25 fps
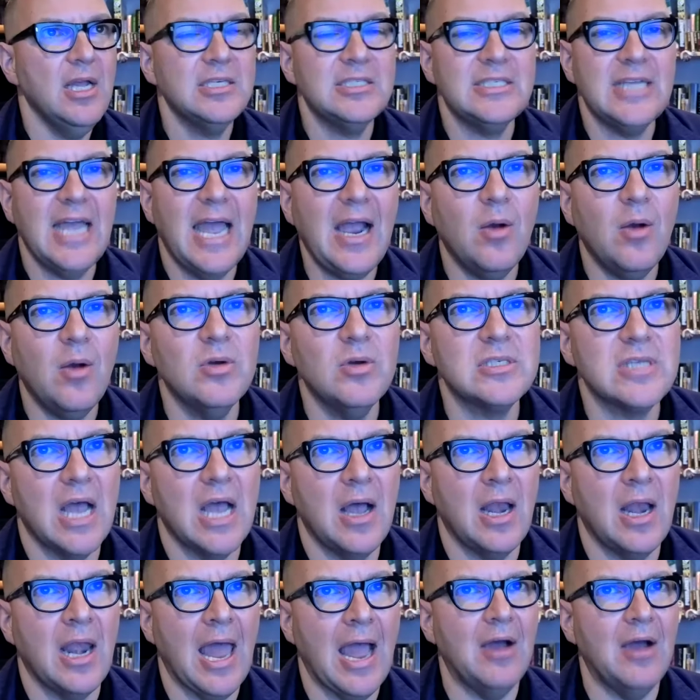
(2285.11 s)
Tech was
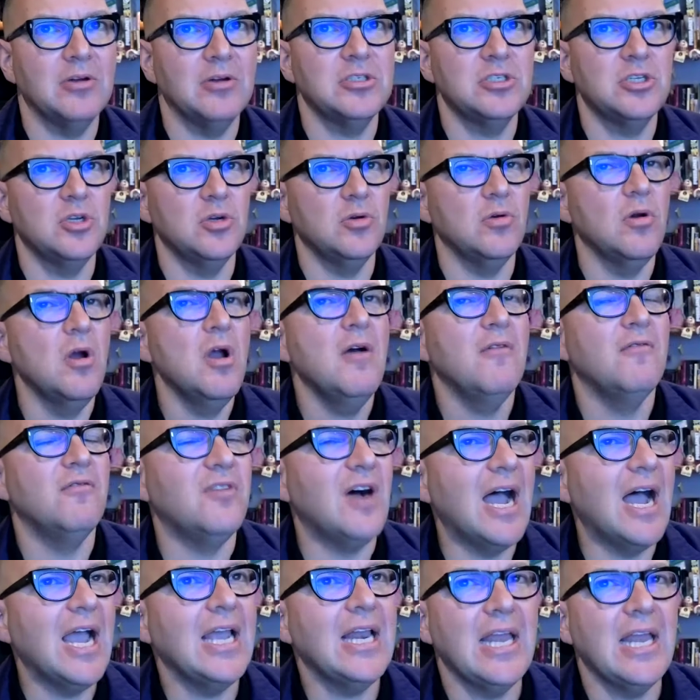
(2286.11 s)
allowed to
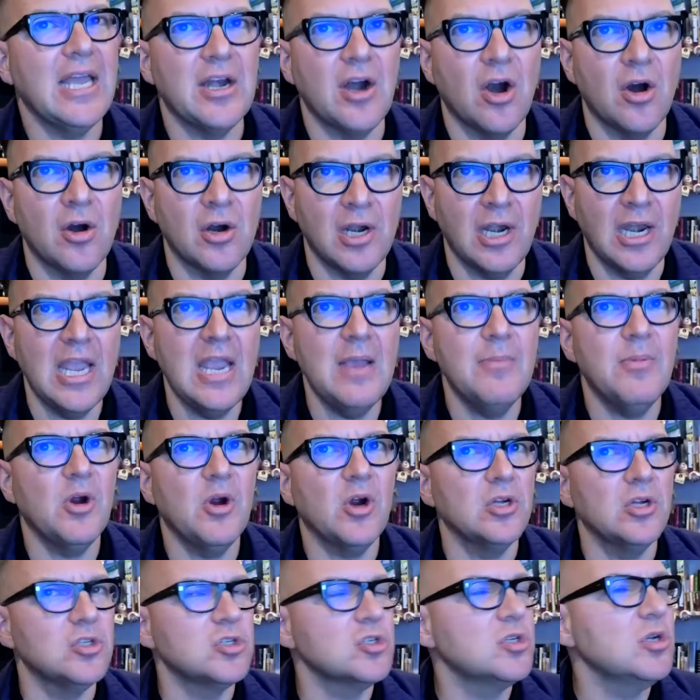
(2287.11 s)
violate our
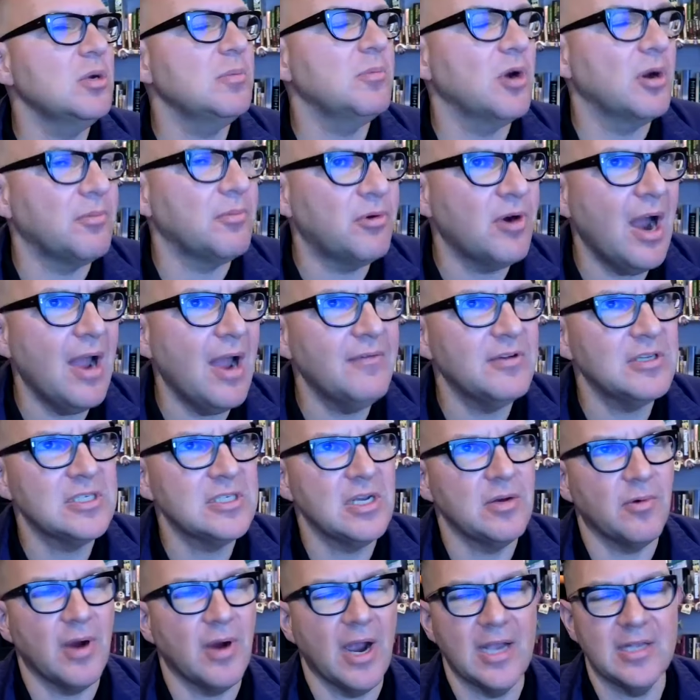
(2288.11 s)
labor, consumer, and
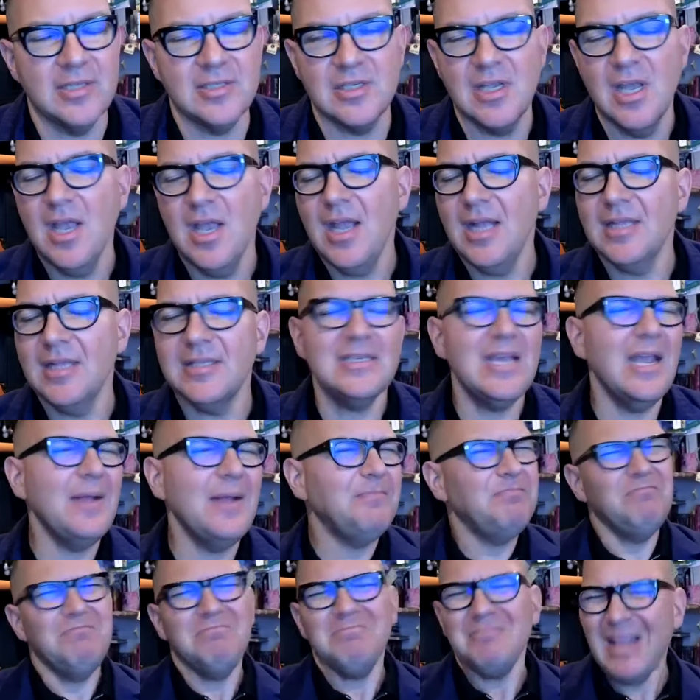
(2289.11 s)
privacy rights and say,
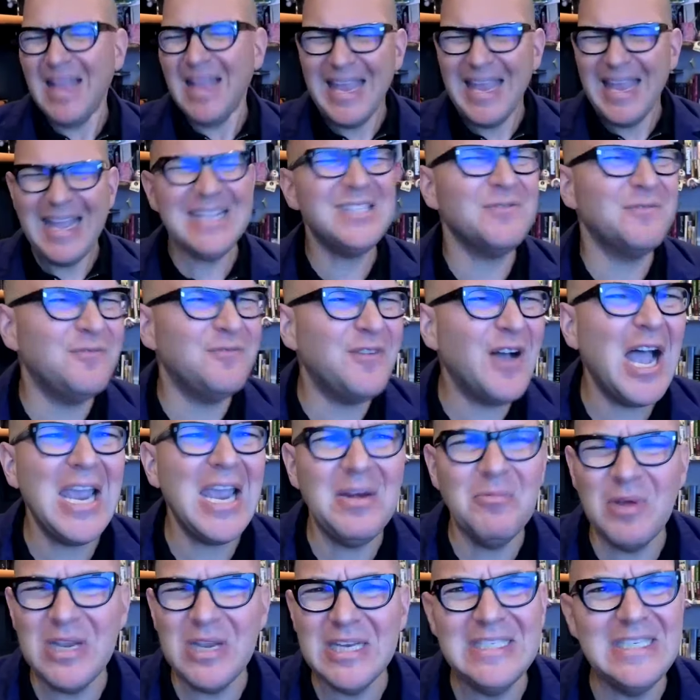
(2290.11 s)
it's
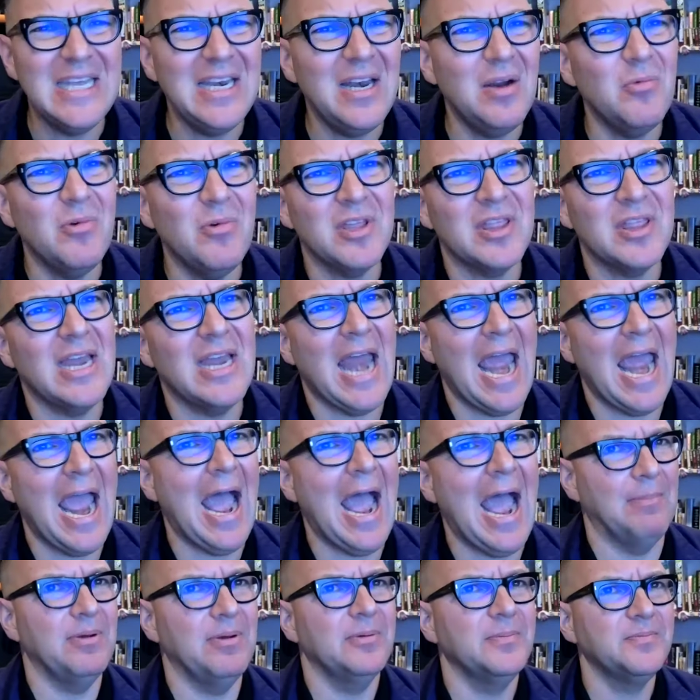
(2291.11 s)
fine, we did it with an
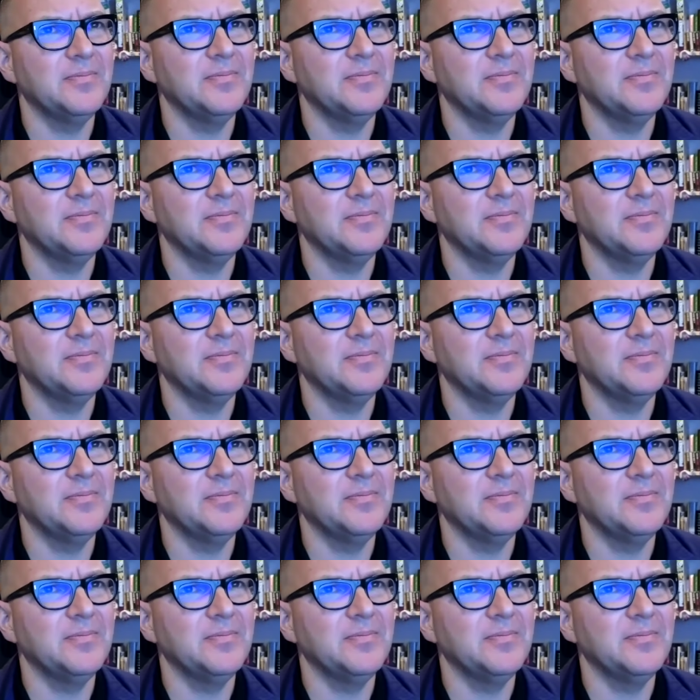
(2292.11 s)
app.